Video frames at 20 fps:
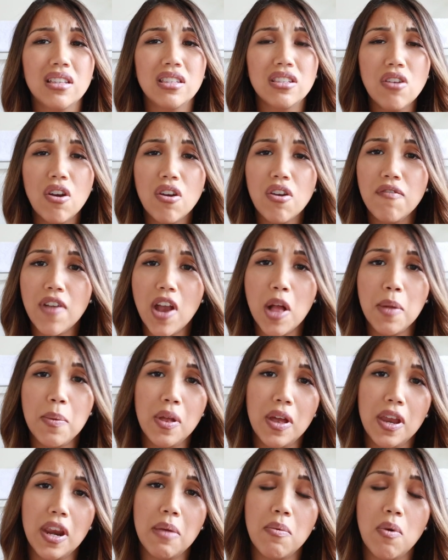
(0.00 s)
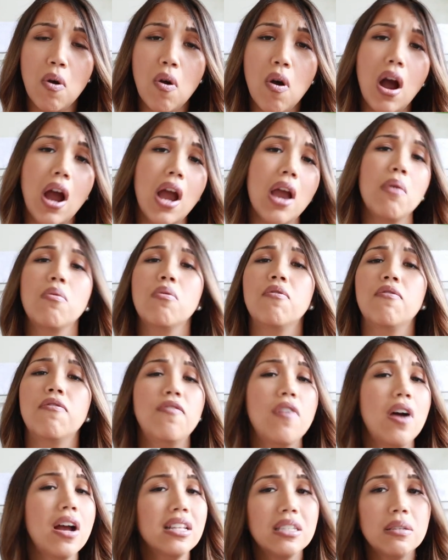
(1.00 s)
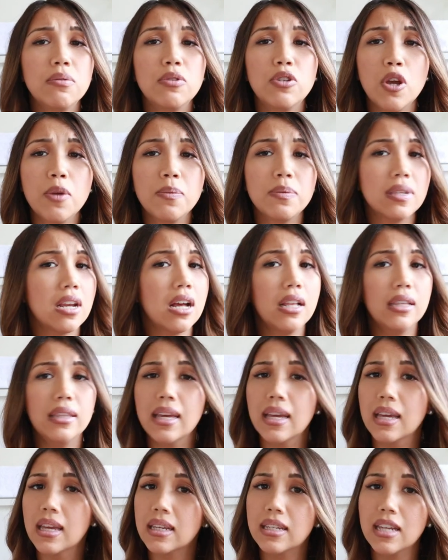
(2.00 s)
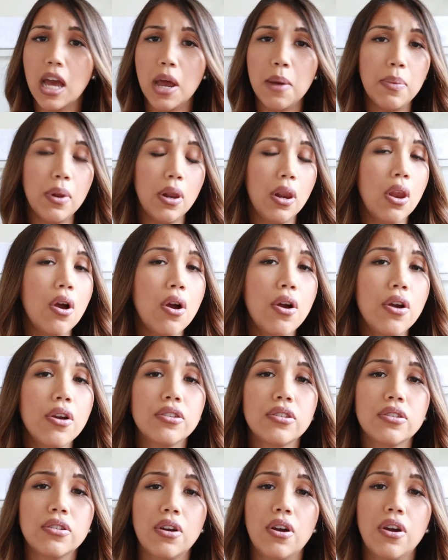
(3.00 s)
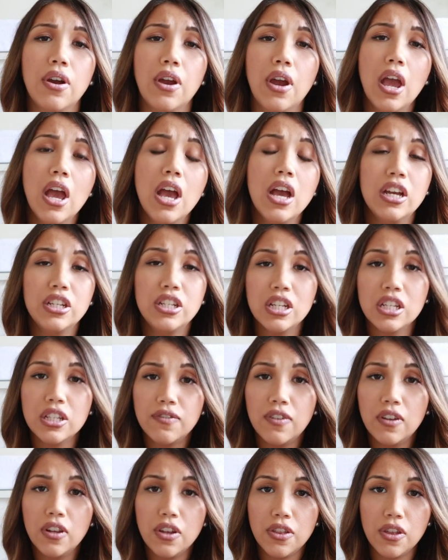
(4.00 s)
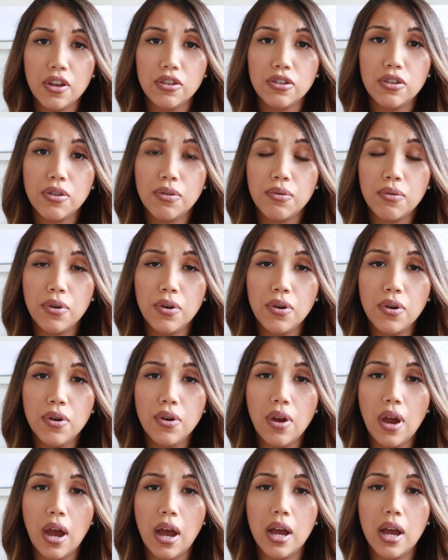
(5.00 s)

it's not available anymore, I will find some dupes and I'll link it down below, so just follow those through.